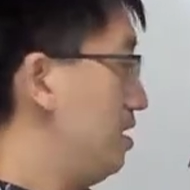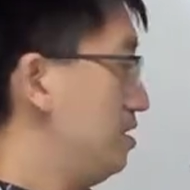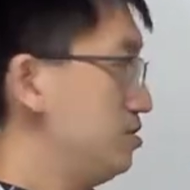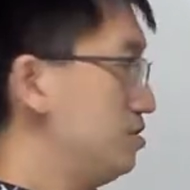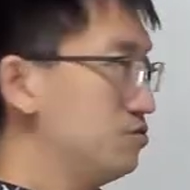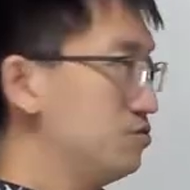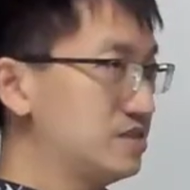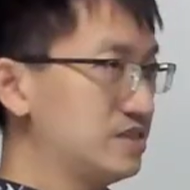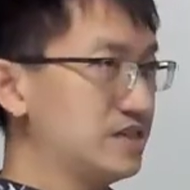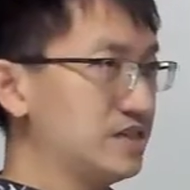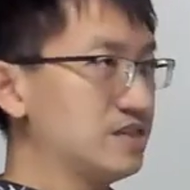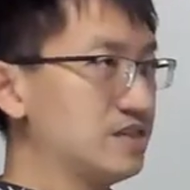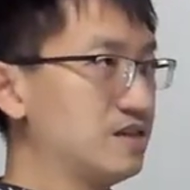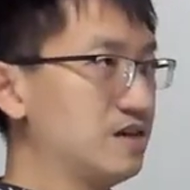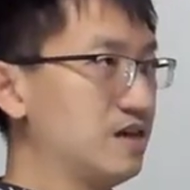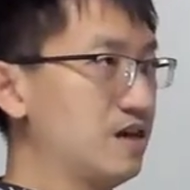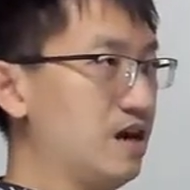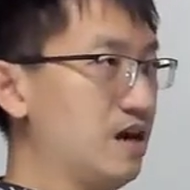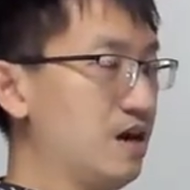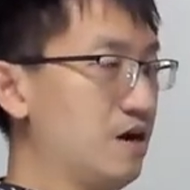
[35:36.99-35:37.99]

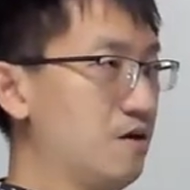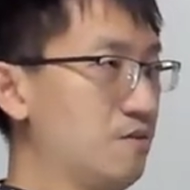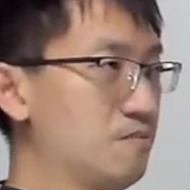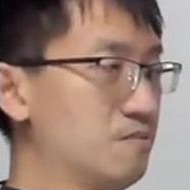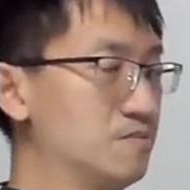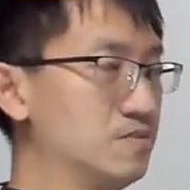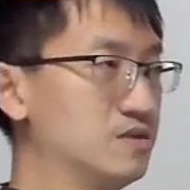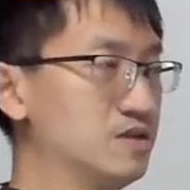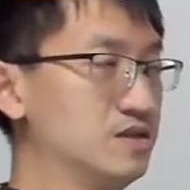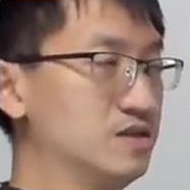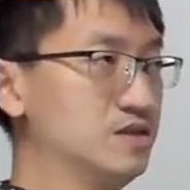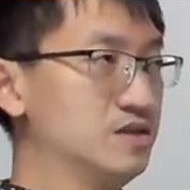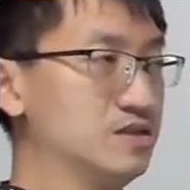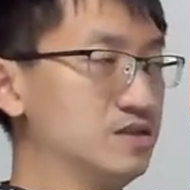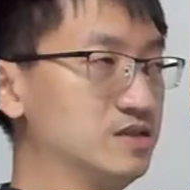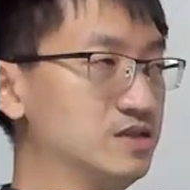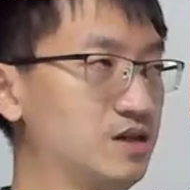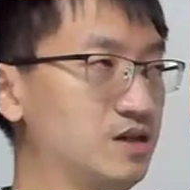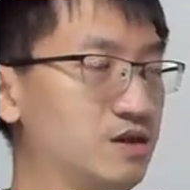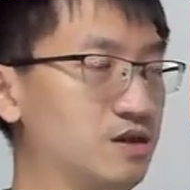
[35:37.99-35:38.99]
using
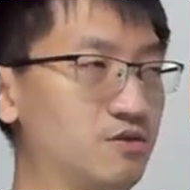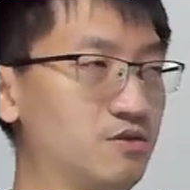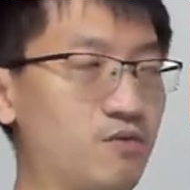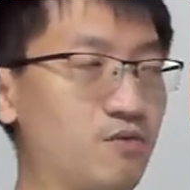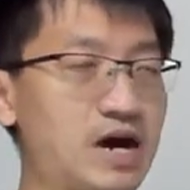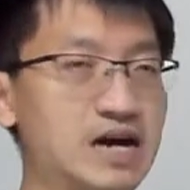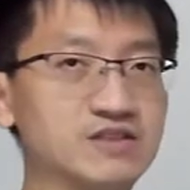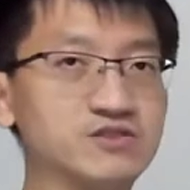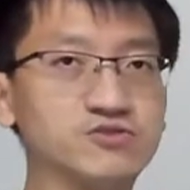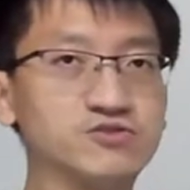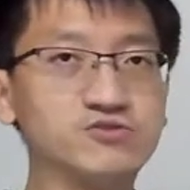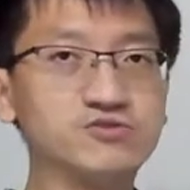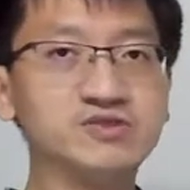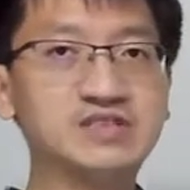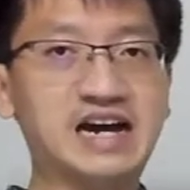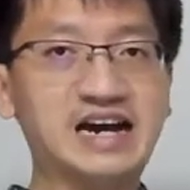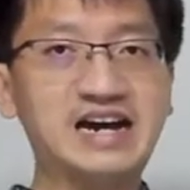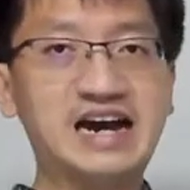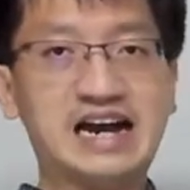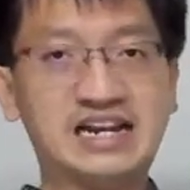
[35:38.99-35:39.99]
the
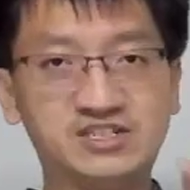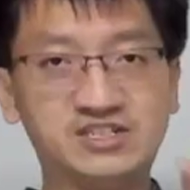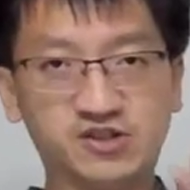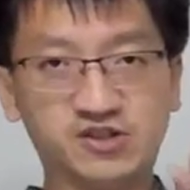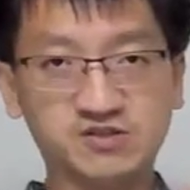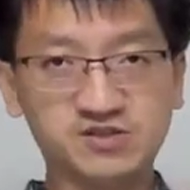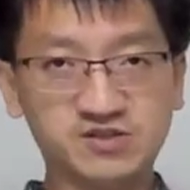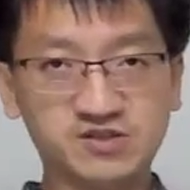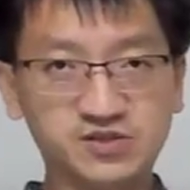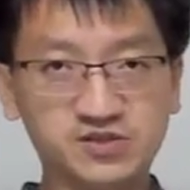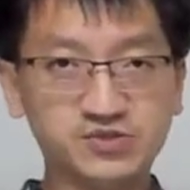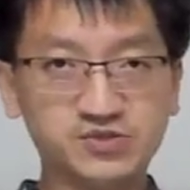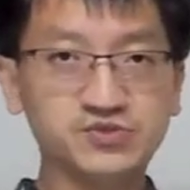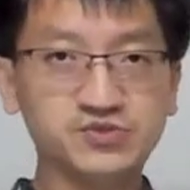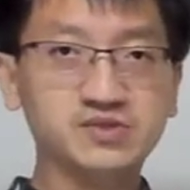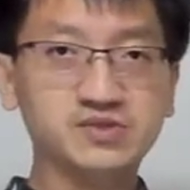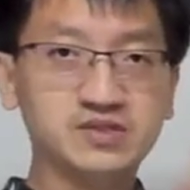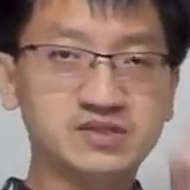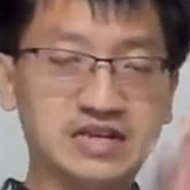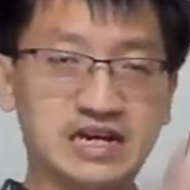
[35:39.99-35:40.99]

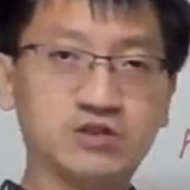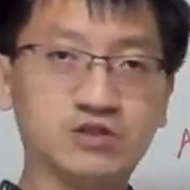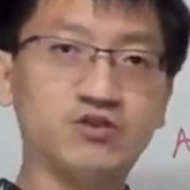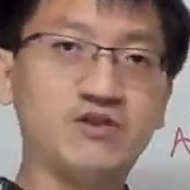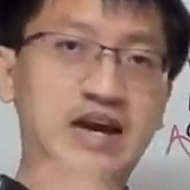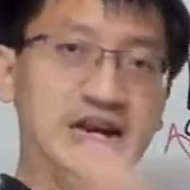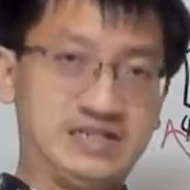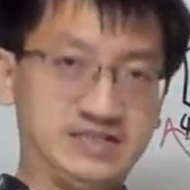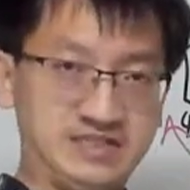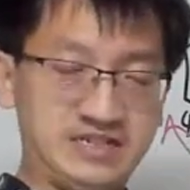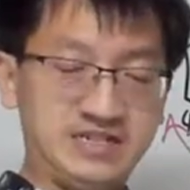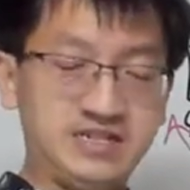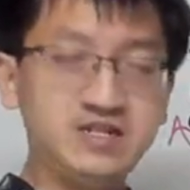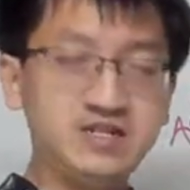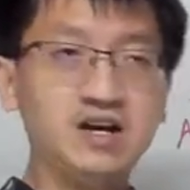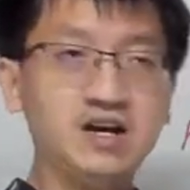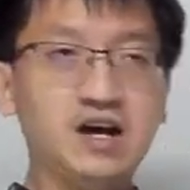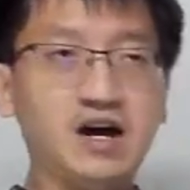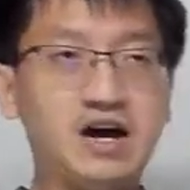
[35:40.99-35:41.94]
1,2-dihydroxyl cyclohexane,